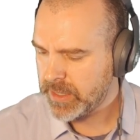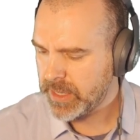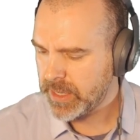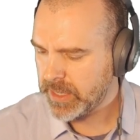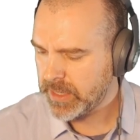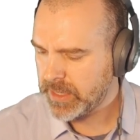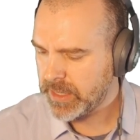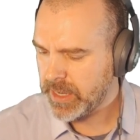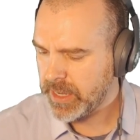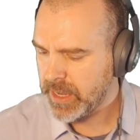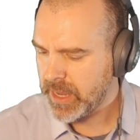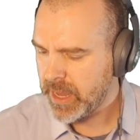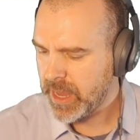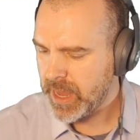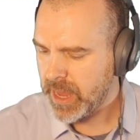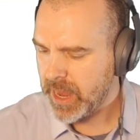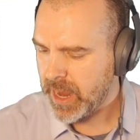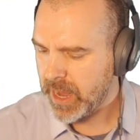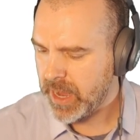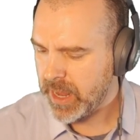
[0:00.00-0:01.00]
dt.
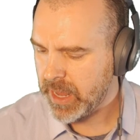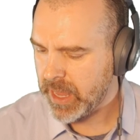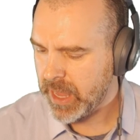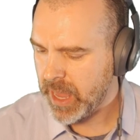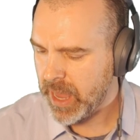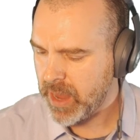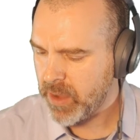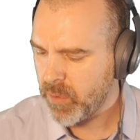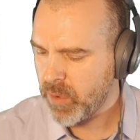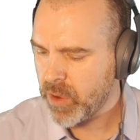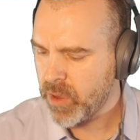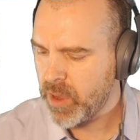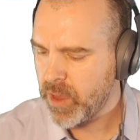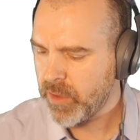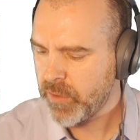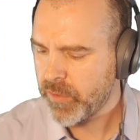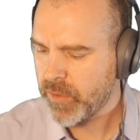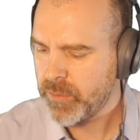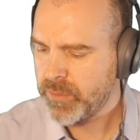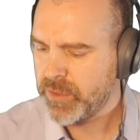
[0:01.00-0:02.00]
And again, we're
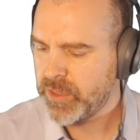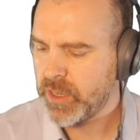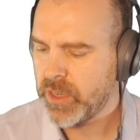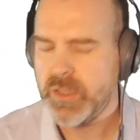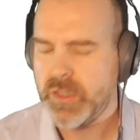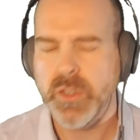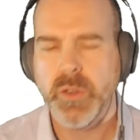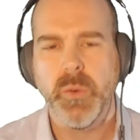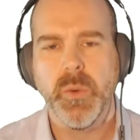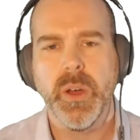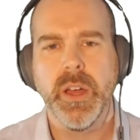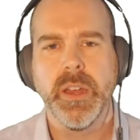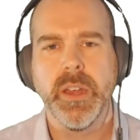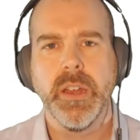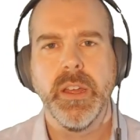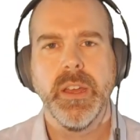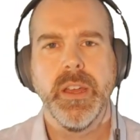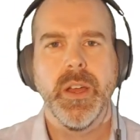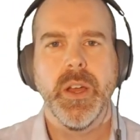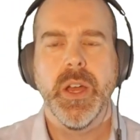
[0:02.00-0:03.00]
going from 0 to
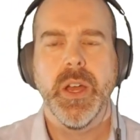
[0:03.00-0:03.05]
1.